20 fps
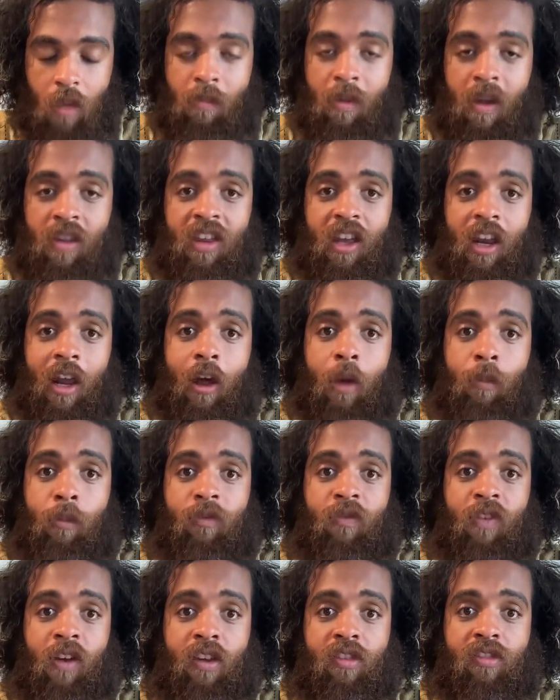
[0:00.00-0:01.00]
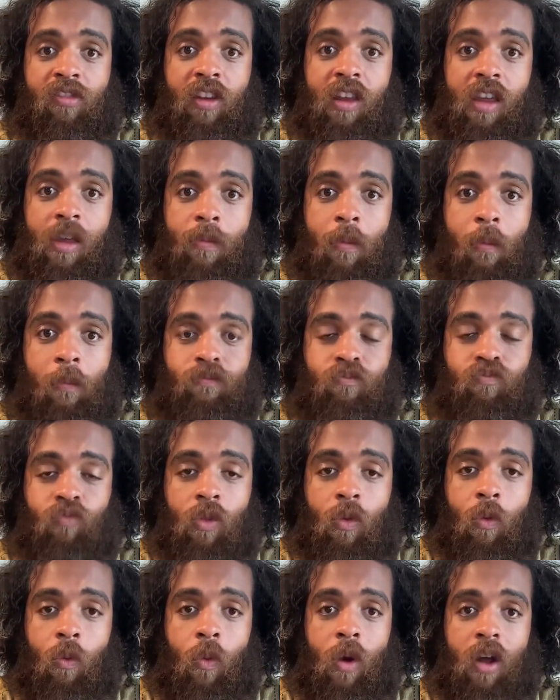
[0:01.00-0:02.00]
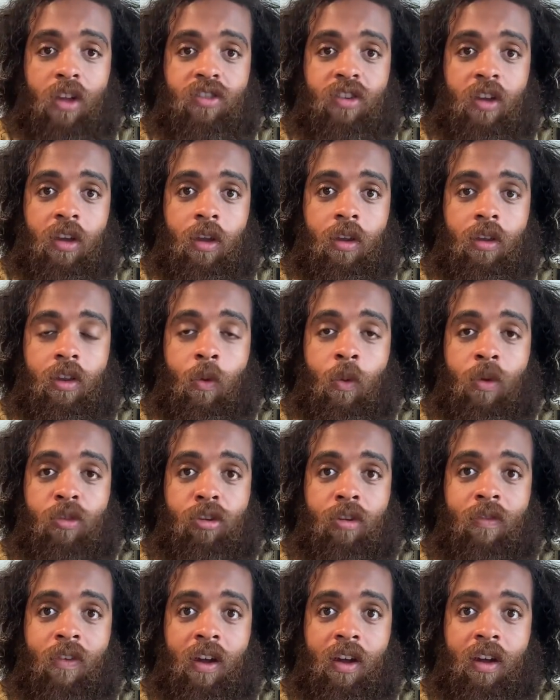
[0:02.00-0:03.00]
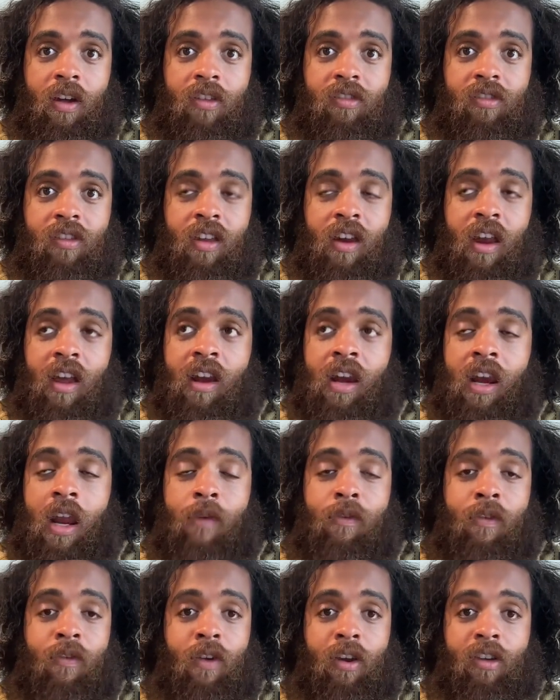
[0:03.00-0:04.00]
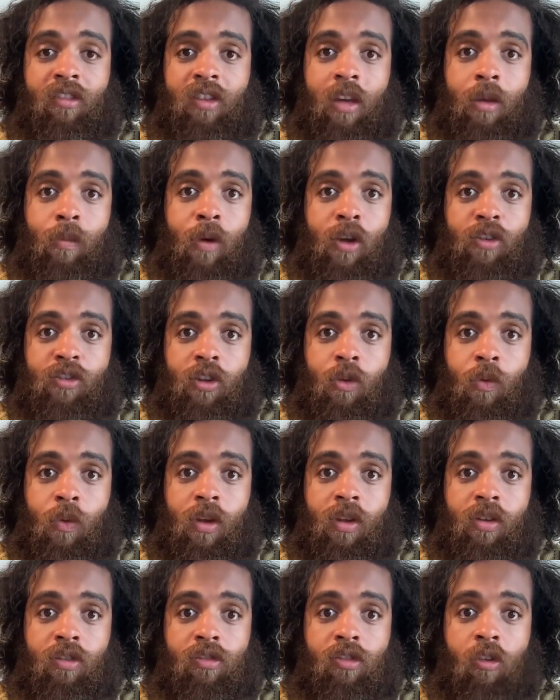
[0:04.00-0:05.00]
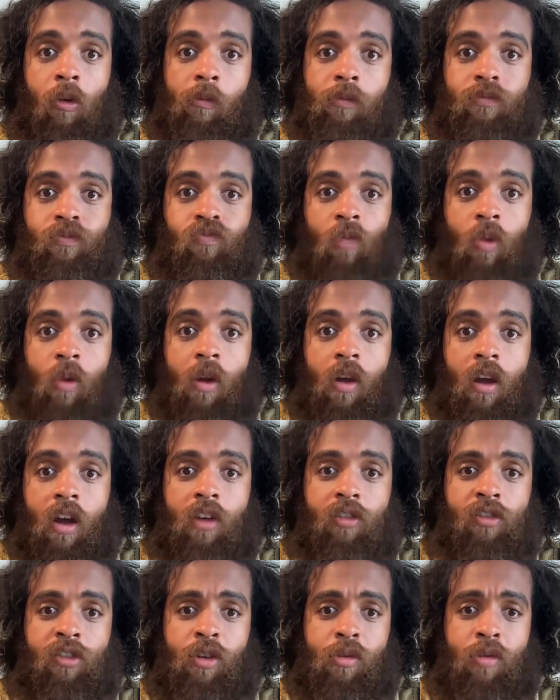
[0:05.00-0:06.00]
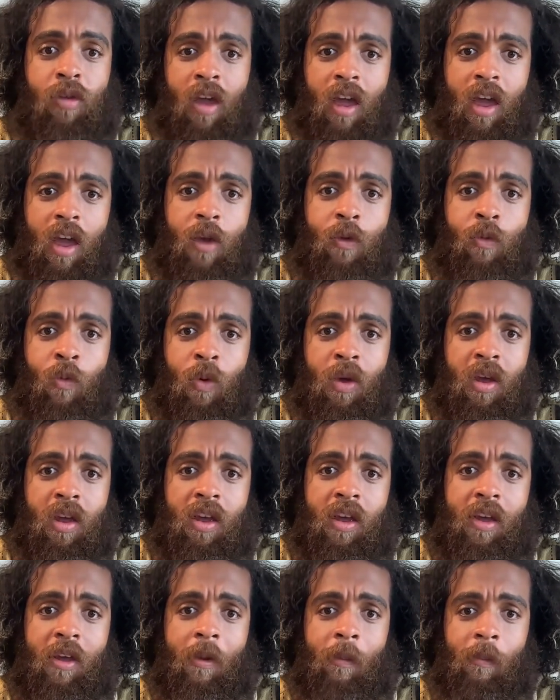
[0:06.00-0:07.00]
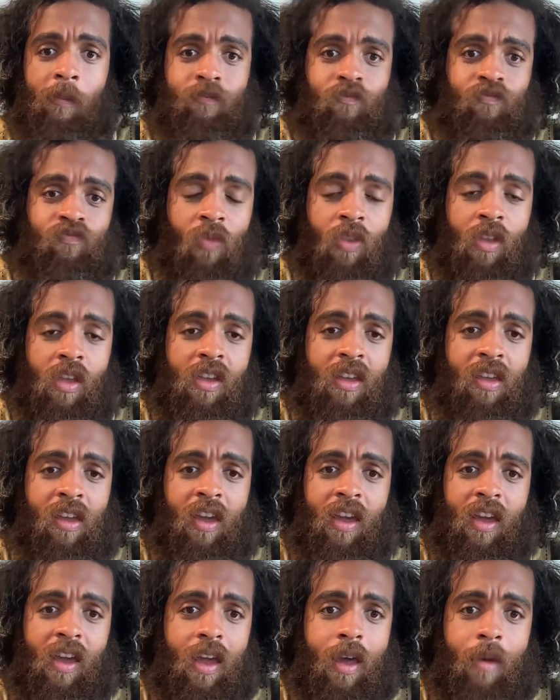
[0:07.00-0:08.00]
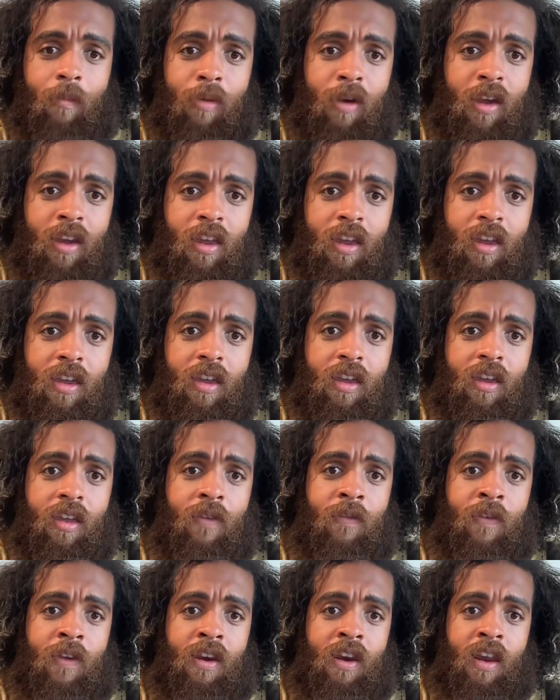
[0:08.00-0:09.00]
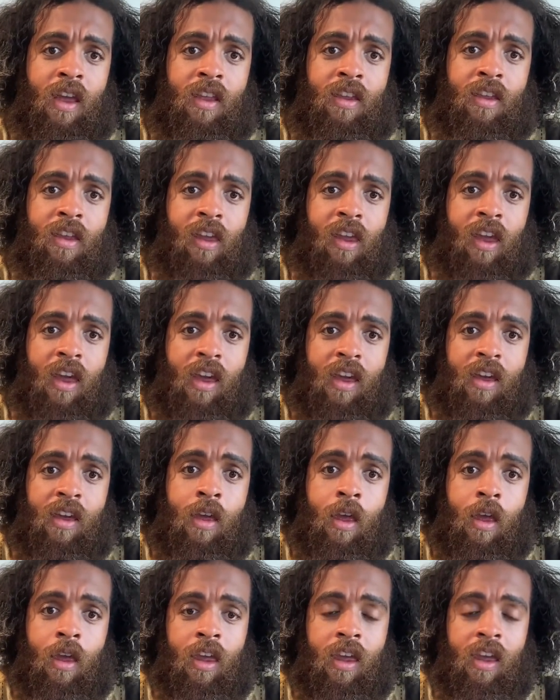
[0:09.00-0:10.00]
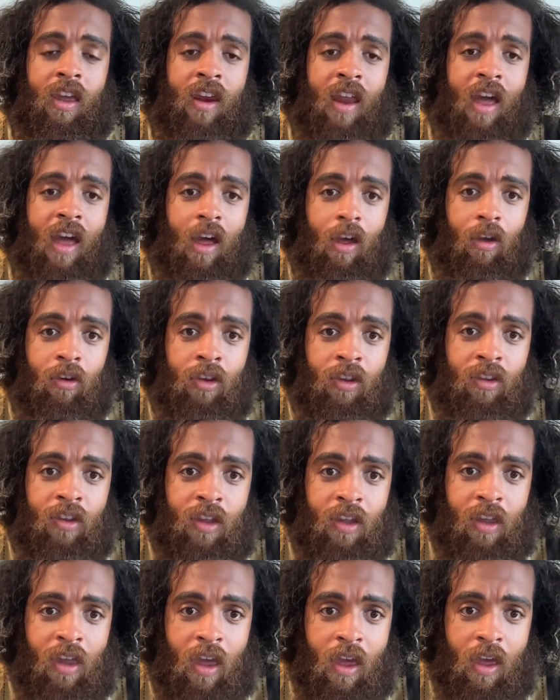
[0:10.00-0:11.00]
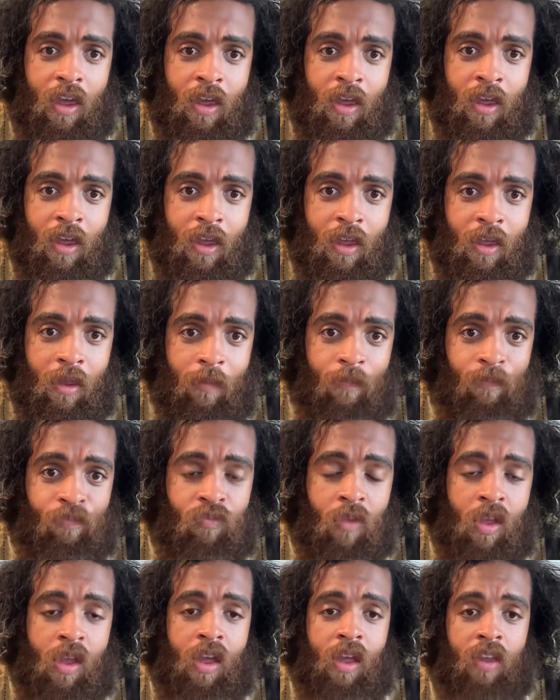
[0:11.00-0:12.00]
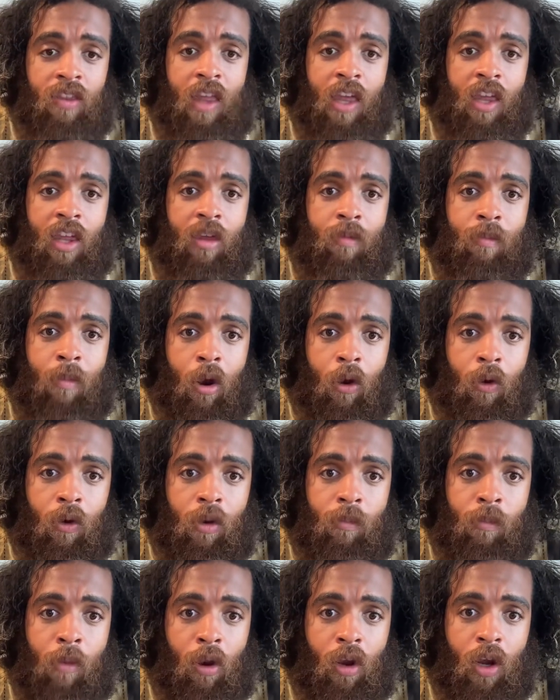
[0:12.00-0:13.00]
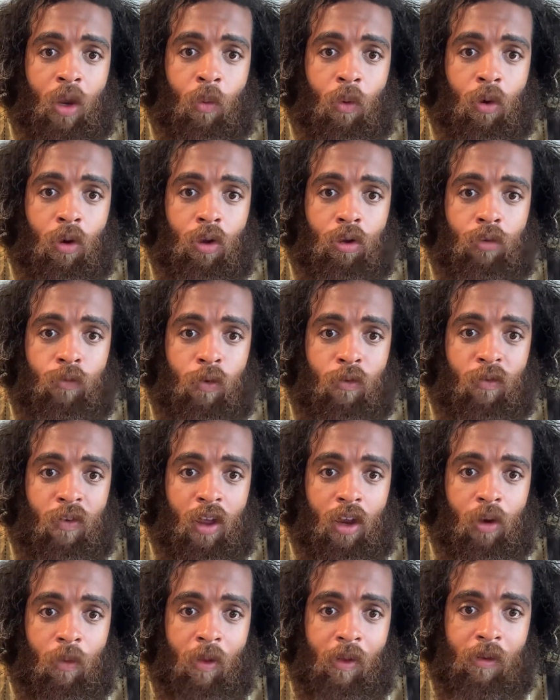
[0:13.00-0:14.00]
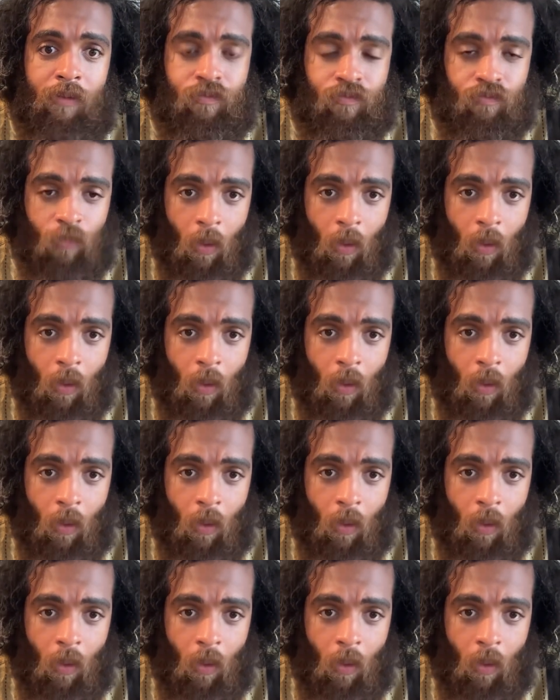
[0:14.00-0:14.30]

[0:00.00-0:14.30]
being that I almost fell asleep watching The Wizard of Oz, and I never fell asleep watching The Wiz. Cause you can not win, you can not breathe, and then you can't get out of the game. Thank you, Mar- Marley World, for following.